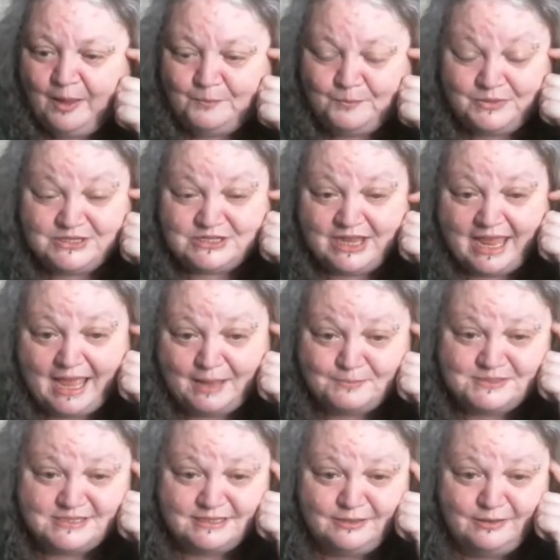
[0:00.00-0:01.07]
which I
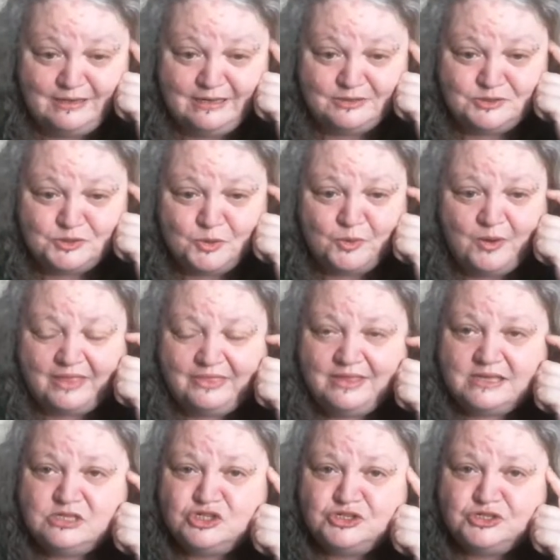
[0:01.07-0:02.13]
absolutely adore, and
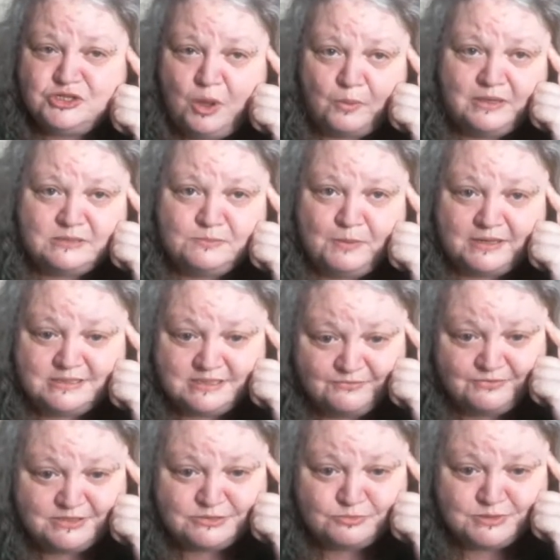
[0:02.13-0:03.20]
they're so expensive,
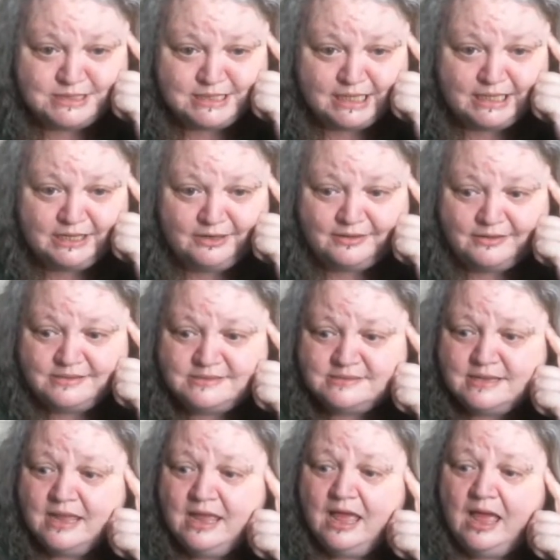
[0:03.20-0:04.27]
it's ridiculous.
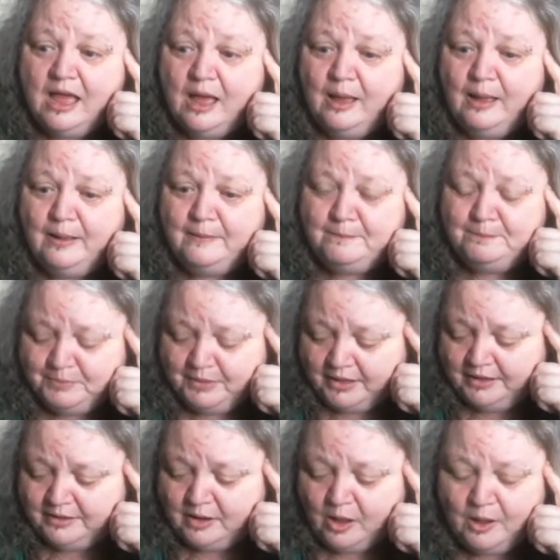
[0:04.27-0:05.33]

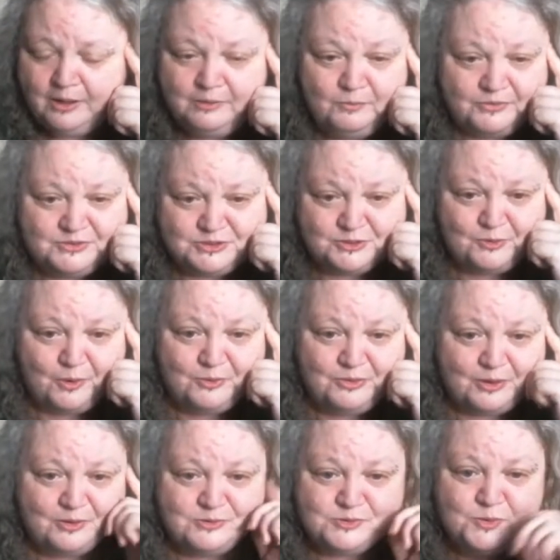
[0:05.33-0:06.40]
But I want to grow
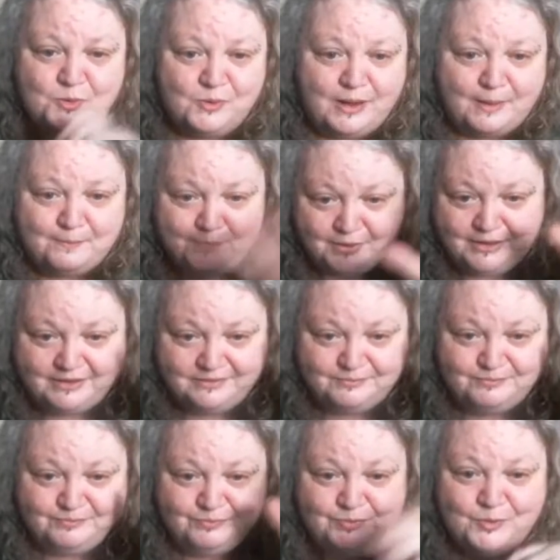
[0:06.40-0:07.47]
those all up my
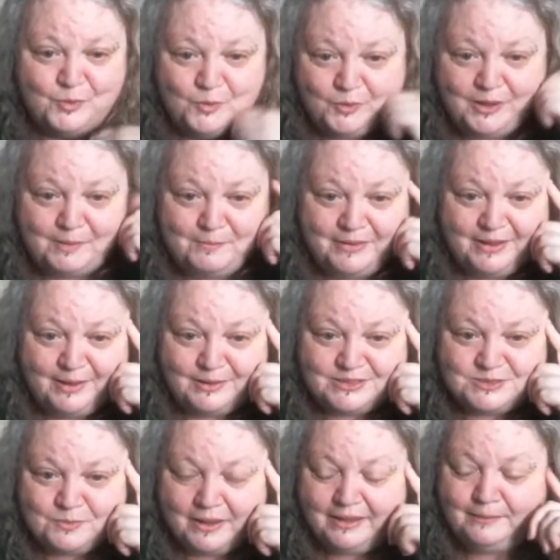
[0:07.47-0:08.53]

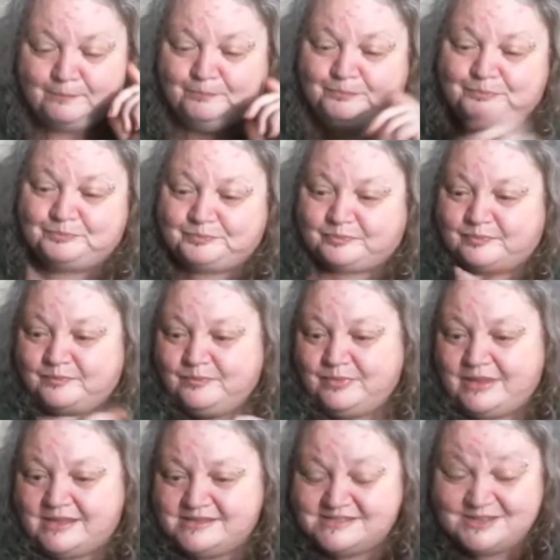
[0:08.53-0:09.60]
archway.
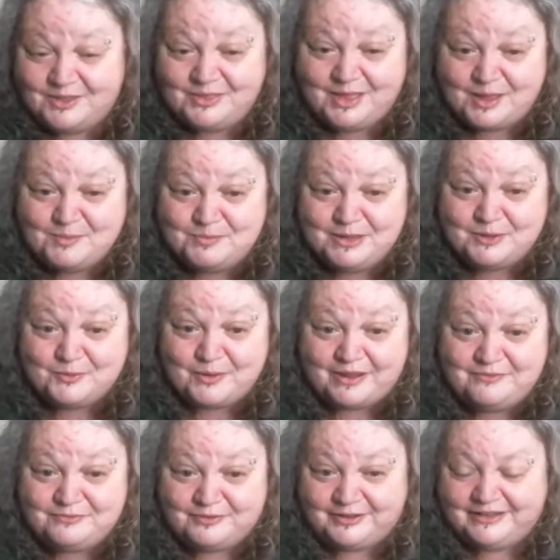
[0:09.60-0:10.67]
So that would be
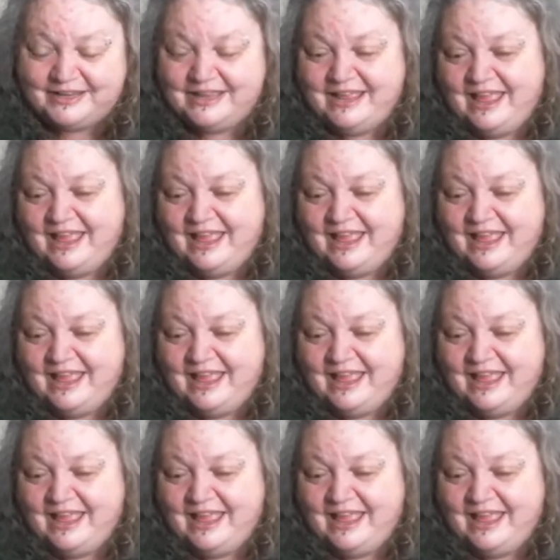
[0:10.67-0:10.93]
great fun.